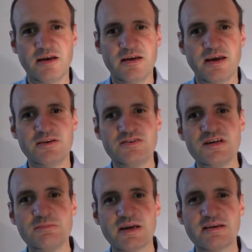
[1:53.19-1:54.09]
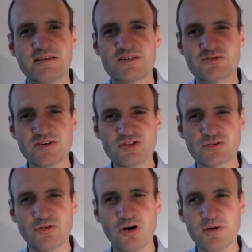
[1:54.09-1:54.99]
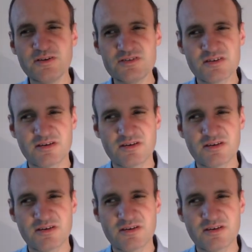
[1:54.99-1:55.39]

and here mainly structured formats.